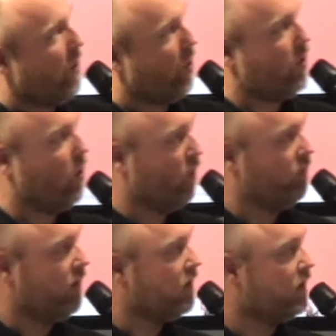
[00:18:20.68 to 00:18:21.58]
or
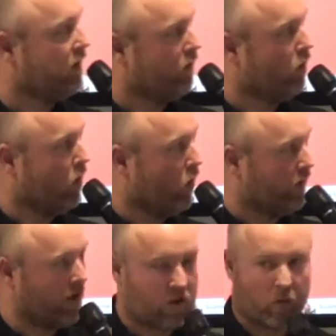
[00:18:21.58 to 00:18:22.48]
offer to the wrong
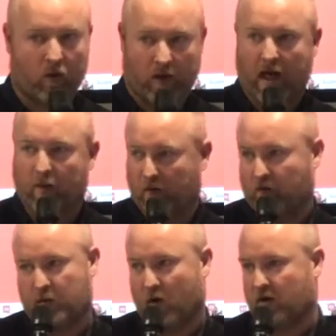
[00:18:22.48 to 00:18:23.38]
audience will get a poor
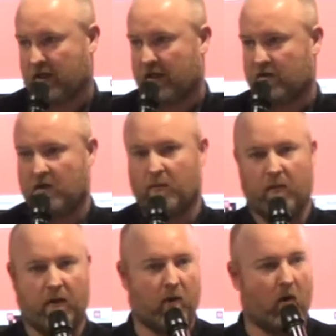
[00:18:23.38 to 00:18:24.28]
response. That's just
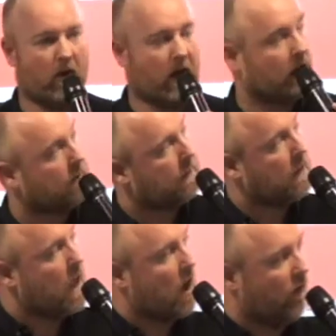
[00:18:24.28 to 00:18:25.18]
the bottom line.
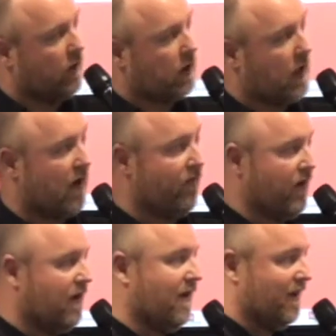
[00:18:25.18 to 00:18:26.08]
However,
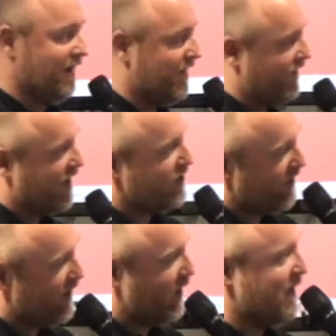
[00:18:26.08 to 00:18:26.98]
a, a
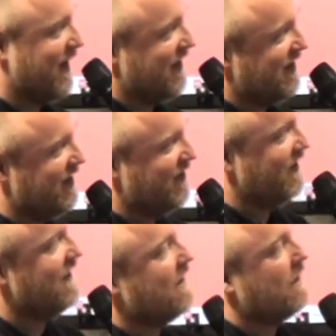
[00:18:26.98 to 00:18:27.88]
shit hot
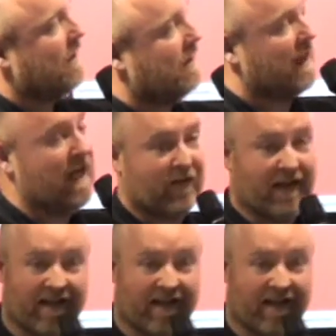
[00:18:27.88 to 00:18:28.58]
message, even